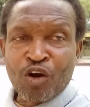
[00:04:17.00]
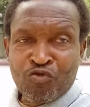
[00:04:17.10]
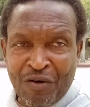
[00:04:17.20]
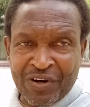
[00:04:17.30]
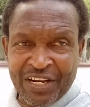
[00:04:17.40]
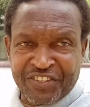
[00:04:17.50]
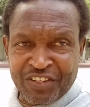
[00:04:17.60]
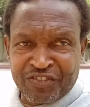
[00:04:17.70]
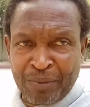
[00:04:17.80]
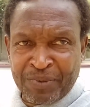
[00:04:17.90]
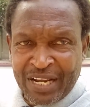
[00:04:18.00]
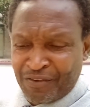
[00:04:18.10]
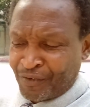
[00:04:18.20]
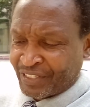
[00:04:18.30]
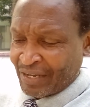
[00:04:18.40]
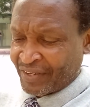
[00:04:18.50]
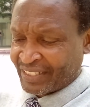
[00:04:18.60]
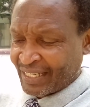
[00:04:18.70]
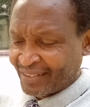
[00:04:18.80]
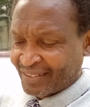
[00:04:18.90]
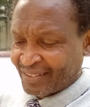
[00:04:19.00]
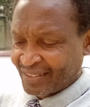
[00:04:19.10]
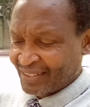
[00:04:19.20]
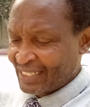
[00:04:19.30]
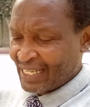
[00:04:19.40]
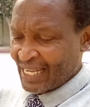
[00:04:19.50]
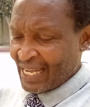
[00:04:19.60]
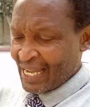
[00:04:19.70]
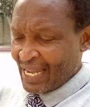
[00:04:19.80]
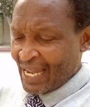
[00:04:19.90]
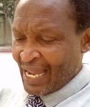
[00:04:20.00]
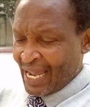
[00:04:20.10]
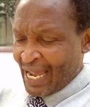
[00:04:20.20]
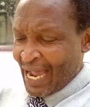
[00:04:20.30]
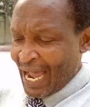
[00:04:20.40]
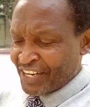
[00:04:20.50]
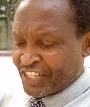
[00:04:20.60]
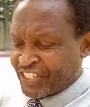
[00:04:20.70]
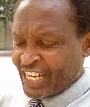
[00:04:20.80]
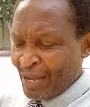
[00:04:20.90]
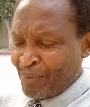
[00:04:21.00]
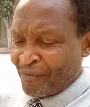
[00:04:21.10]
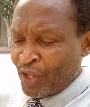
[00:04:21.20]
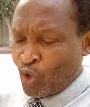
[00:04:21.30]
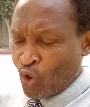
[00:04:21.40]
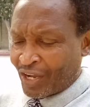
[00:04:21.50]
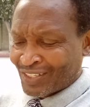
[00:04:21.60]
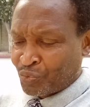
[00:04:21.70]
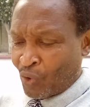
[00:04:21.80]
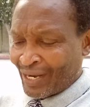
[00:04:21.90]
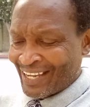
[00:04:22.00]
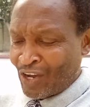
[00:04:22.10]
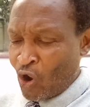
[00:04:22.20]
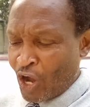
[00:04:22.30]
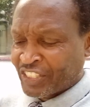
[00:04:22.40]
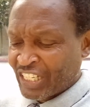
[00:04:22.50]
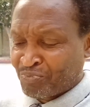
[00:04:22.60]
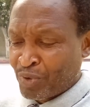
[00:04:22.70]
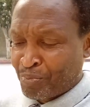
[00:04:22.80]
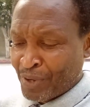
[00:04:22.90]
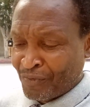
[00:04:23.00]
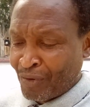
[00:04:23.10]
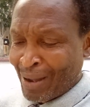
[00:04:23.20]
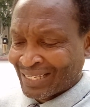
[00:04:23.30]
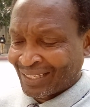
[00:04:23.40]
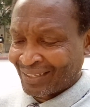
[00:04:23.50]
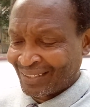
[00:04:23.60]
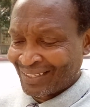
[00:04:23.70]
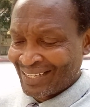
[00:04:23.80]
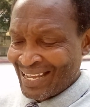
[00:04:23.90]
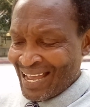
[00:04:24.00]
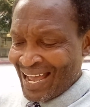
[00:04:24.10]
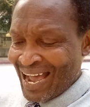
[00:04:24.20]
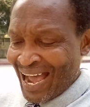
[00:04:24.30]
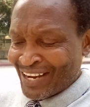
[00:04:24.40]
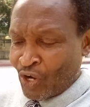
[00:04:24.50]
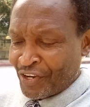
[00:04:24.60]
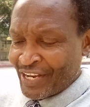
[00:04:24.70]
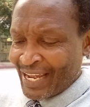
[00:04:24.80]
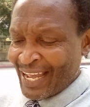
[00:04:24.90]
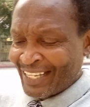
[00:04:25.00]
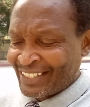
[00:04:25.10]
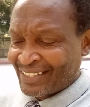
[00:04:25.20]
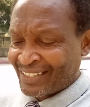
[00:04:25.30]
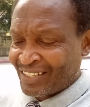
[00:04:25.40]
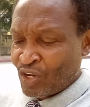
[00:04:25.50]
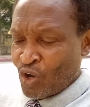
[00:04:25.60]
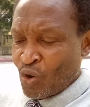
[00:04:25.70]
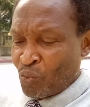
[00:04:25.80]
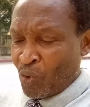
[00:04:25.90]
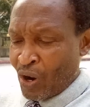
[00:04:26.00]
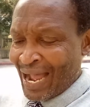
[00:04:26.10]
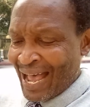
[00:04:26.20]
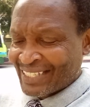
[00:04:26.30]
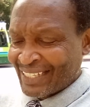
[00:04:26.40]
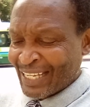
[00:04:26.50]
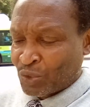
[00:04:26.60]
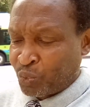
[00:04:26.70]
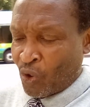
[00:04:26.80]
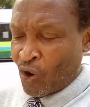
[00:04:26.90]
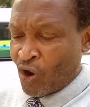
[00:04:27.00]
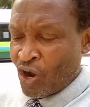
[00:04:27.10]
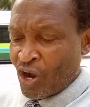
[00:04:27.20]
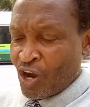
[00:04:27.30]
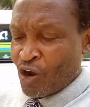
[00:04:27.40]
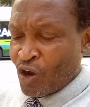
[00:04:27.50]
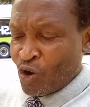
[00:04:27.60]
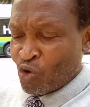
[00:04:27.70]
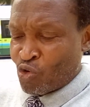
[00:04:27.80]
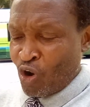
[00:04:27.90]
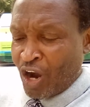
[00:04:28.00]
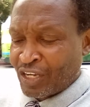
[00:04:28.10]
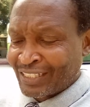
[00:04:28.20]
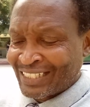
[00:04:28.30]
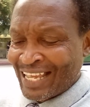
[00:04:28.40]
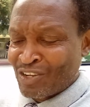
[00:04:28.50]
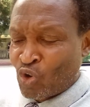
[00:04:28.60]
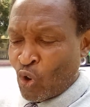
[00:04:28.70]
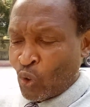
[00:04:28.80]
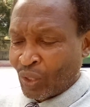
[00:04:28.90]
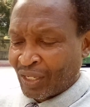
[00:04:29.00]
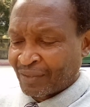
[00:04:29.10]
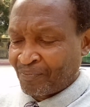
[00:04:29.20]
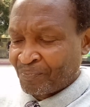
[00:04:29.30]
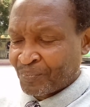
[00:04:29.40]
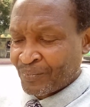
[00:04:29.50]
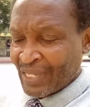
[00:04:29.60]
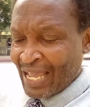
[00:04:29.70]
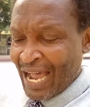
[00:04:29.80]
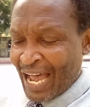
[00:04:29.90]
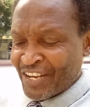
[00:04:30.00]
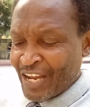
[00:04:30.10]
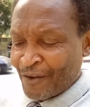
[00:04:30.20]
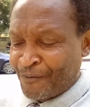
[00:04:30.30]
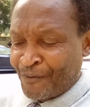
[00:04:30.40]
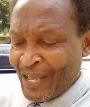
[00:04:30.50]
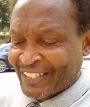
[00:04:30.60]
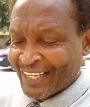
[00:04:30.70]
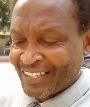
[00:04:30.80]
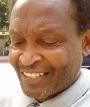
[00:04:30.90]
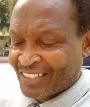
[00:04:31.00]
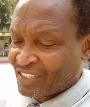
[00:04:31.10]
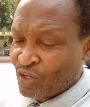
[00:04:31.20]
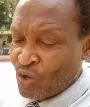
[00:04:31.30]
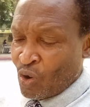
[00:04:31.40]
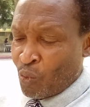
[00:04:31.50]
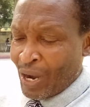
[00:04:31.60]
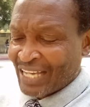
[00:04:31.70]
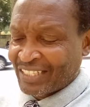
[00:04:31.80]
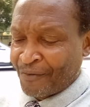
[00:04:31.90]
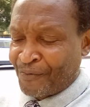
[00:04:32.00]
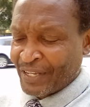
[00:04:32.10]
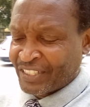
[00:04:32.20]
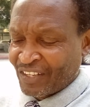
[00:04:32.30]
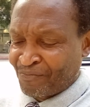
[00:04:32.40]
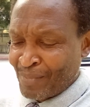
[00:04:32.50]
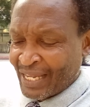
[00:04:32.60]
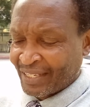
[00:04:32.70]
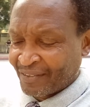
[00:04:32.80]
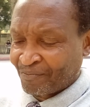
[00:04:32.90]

Revelation chapter 9 verse 7 says, and the shape of the locusts were like horses prepared for battle, and on their heads were as it were crowns like gold, and their faces were as the faces of men,